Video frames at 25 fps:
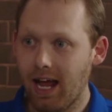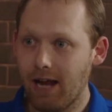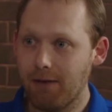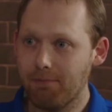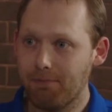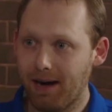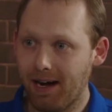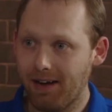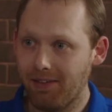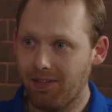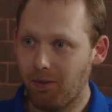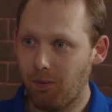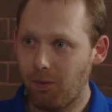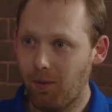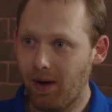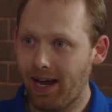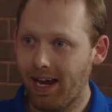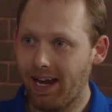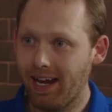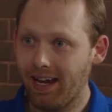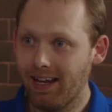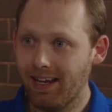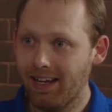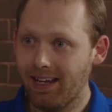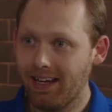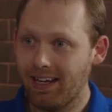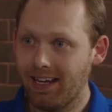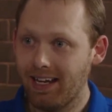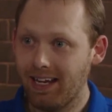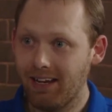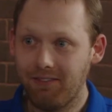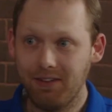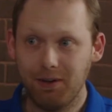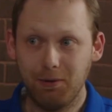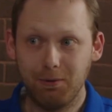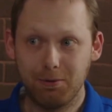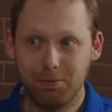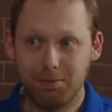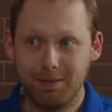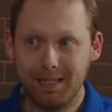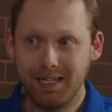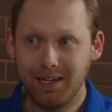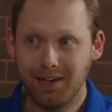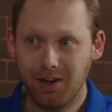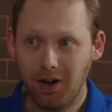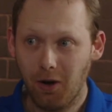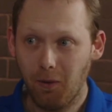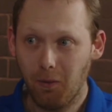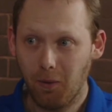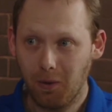And by the way, if he was being
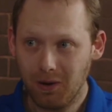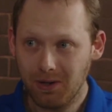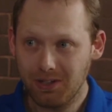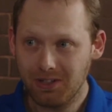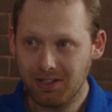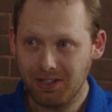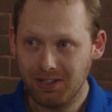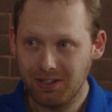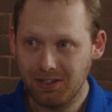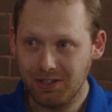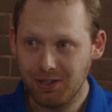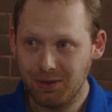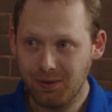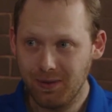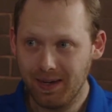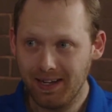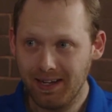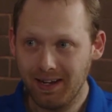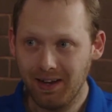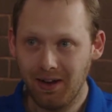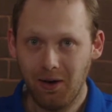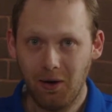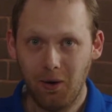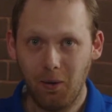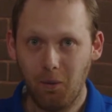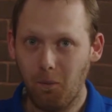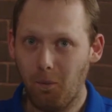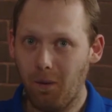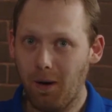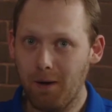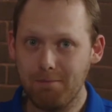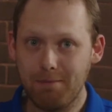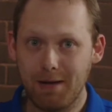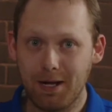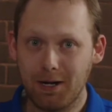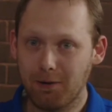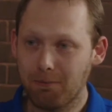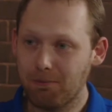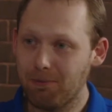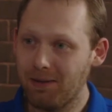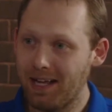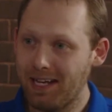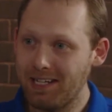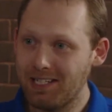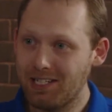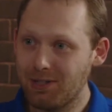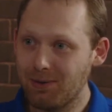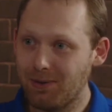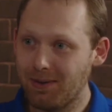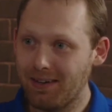coerced into it, what better
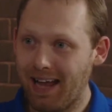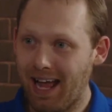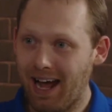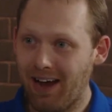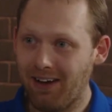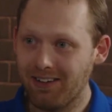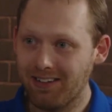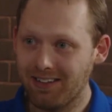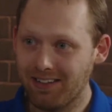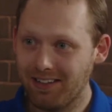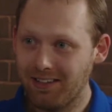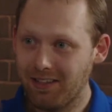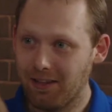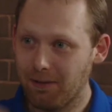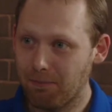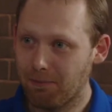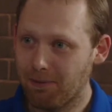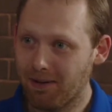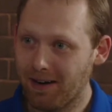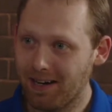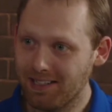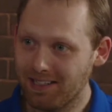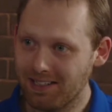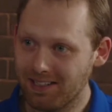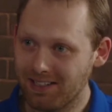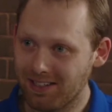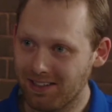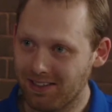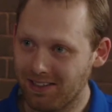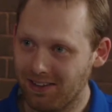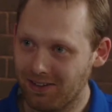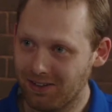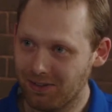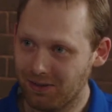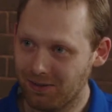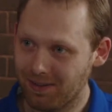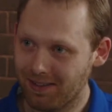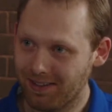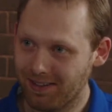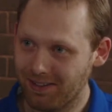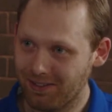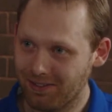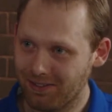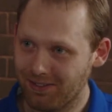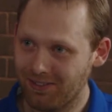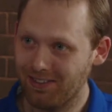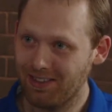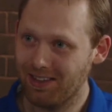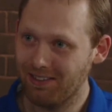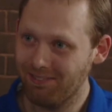place to announce than the presence of those with
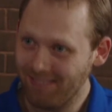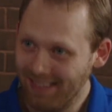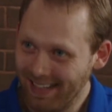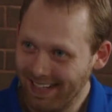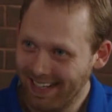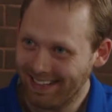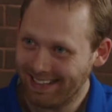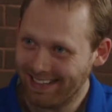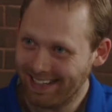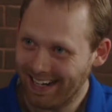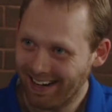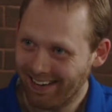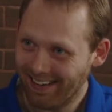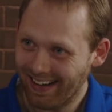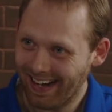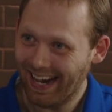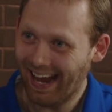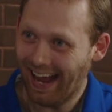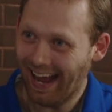control of the military?